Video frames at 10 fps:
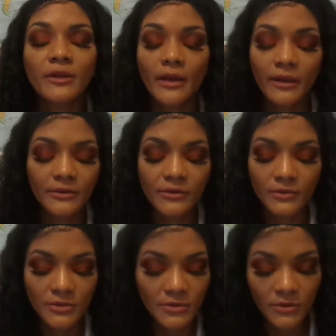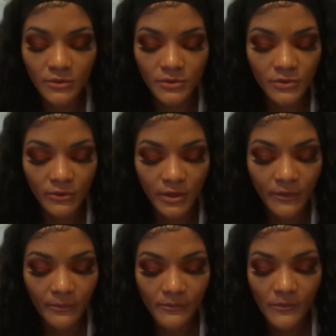your head. So just go to tutoring.
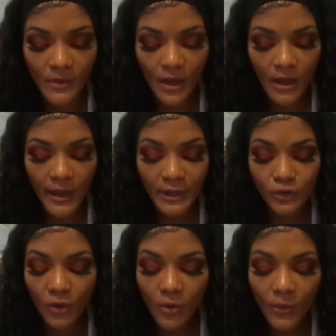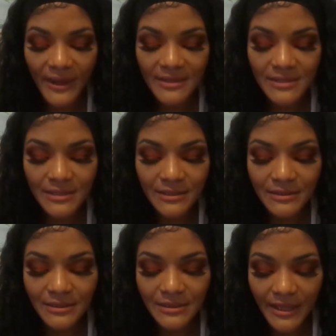And don't wait till
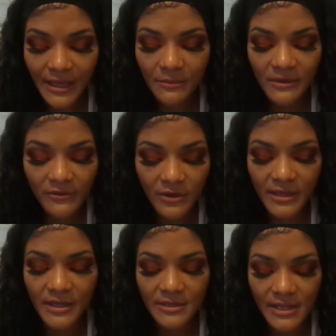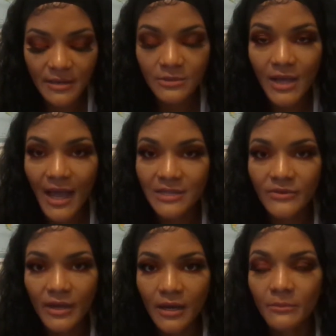the day before the exam to ask
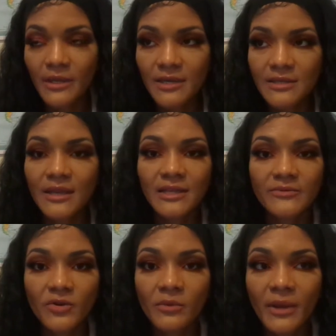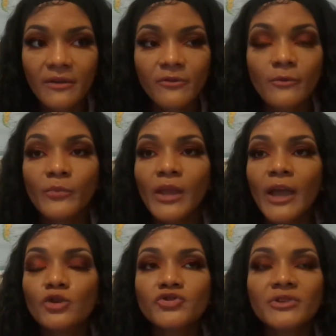for help because it gets very painful.
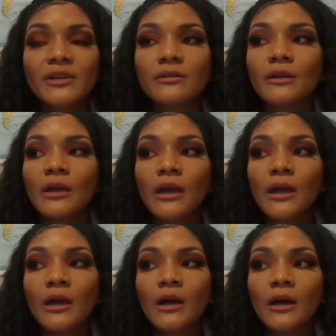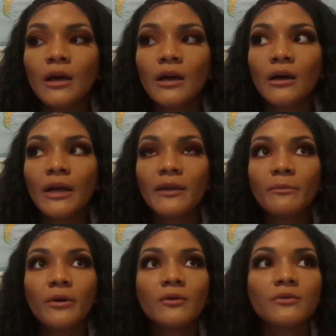And you shouldn't
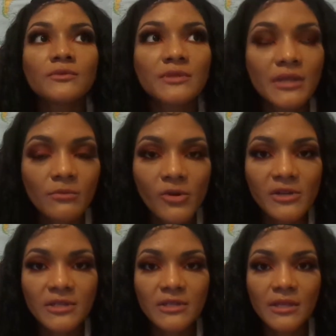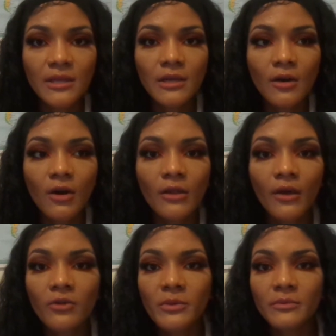impose an emergency on
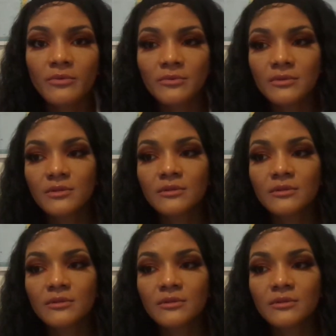other people's